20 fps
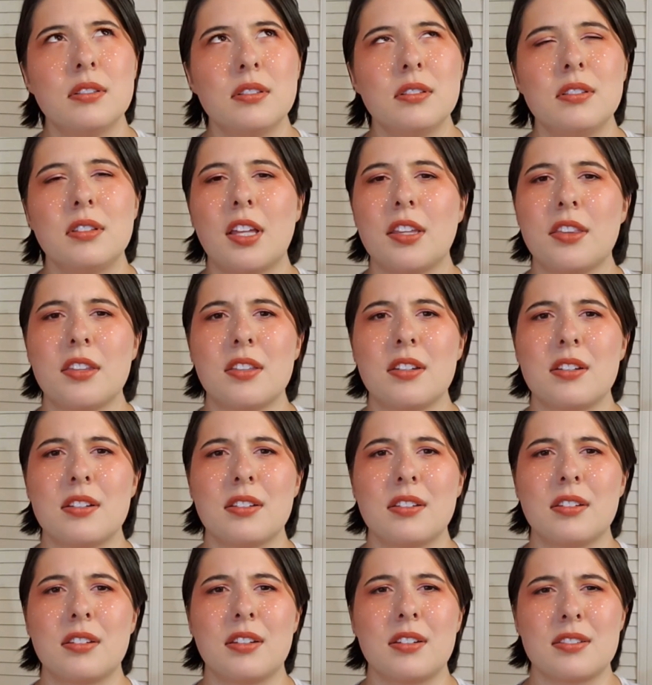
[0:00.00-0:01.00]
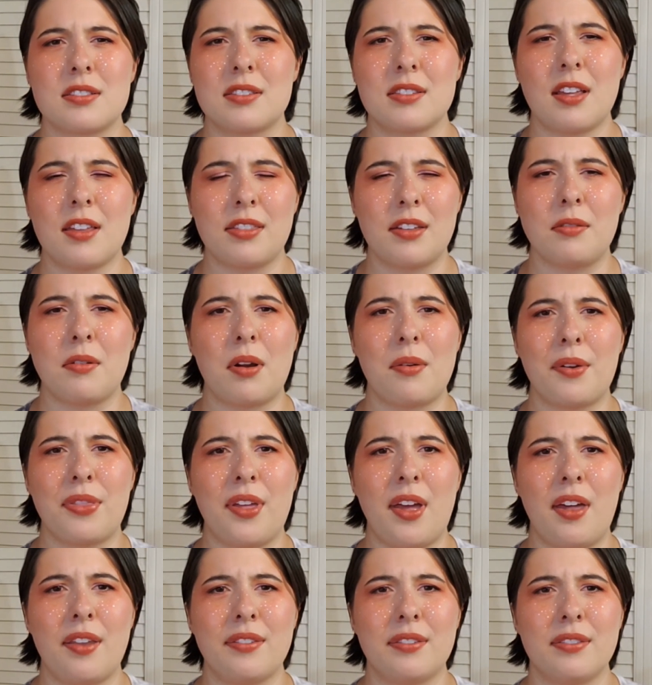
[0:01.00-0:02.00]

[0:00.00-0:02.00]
Not that there's nothing wrong with that.